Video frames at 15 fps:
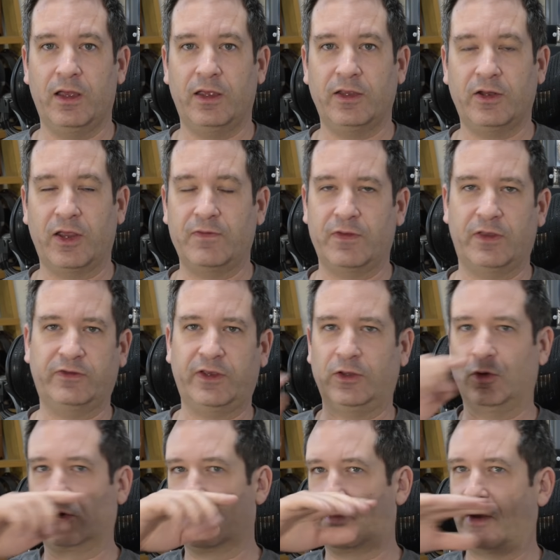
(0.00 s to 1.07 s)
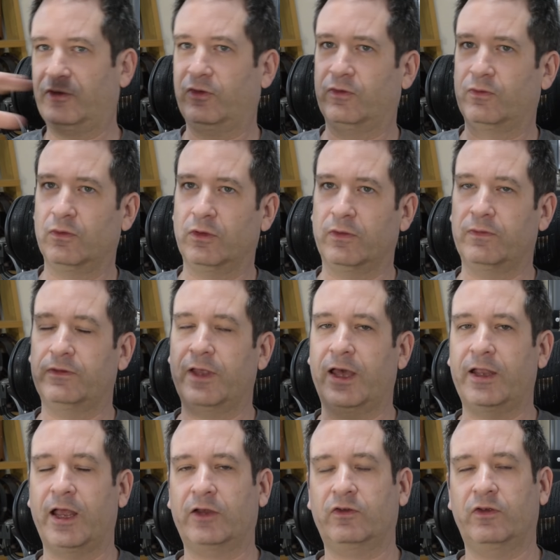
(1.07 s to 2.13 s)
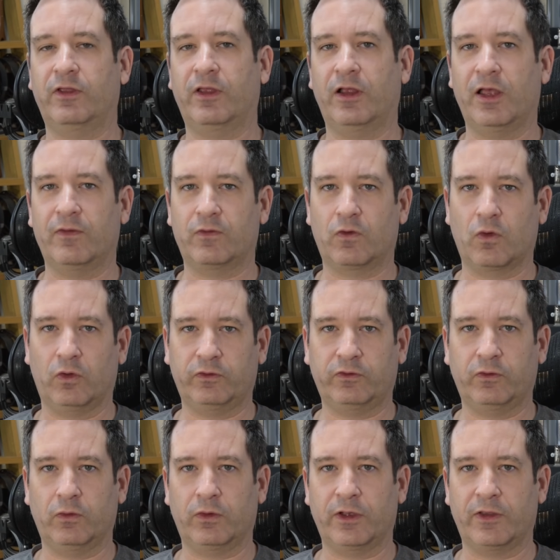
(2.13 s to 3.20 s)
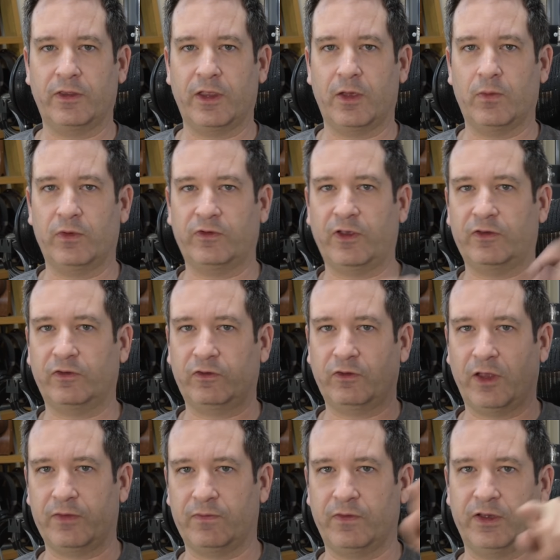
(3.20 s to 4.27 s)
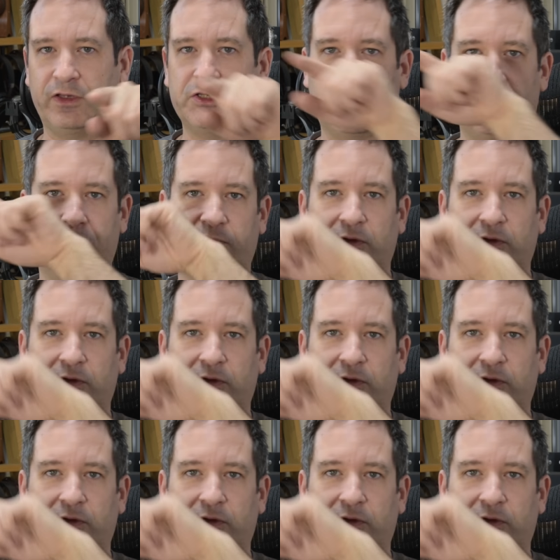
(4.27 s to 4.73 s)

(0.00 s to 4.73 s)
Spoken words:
even though they say, look, it measures ruler flat, actually they'll have crosstalk in there which has a slight V shape.